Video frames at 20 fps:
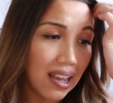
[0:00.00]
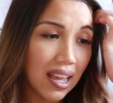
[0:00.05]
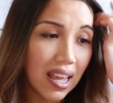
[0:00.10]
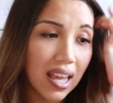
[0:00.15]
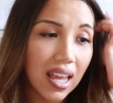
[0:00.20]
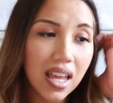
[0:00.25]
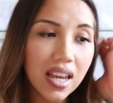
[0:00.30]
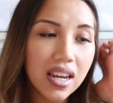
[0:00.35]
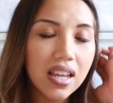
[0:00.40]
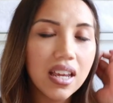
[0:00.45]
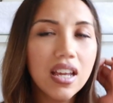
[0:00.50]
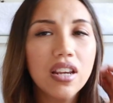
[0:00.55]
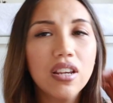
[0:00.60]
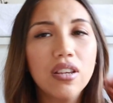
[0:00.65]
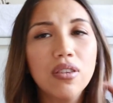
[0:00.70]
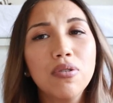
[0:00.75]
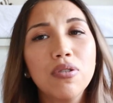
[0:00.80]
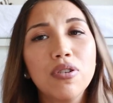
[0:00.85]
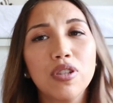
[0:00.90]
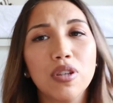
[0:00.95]
and
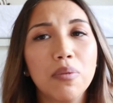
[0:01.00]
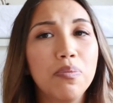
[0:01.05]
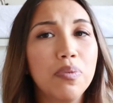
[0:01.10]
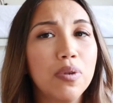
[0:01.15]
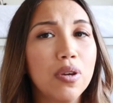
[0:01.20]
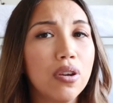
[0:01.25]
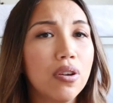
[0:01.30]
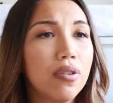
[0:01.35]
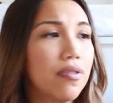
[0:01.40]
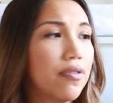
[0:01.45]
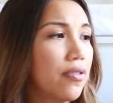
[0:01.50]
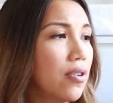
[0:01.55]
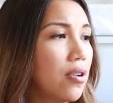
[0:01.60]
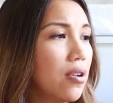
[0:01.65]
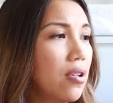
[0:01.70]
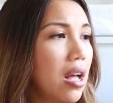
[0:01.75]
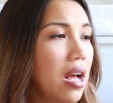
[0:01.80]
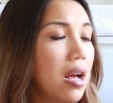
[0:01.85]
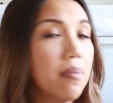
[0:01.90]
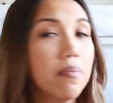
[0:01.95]
it looks
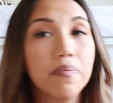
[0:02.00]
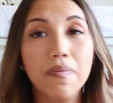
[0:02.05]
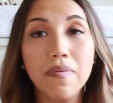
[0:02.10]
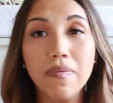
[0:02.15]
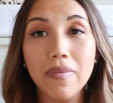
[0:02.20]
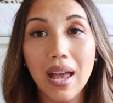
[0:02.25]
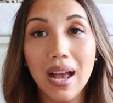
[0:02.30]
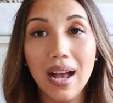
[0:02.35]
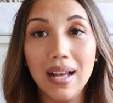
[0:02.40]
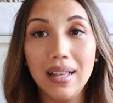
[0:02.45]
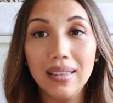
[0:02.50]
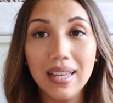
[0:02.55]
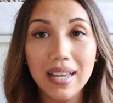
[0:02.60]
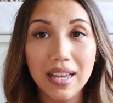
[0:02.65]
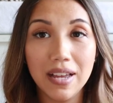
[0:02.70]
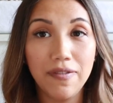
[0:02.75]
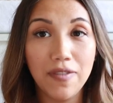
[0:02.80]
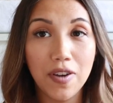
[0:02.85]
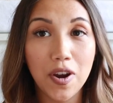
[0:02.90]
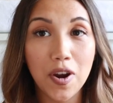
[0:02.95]
beautiful. um I'll
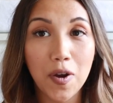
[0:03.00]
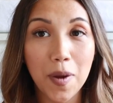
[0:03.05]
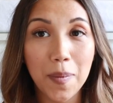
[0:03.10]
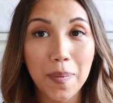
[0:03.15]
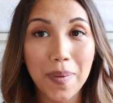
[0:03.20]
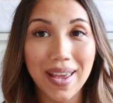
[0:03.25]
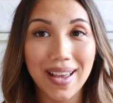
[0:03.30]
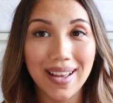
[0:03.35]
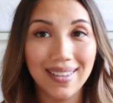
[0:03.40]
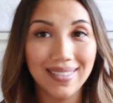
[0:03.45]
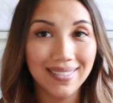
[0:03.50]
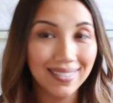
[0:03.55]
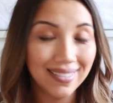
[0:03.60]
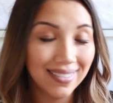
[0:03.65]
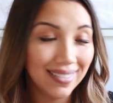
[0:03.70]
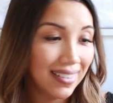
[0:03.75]
link a photo up here.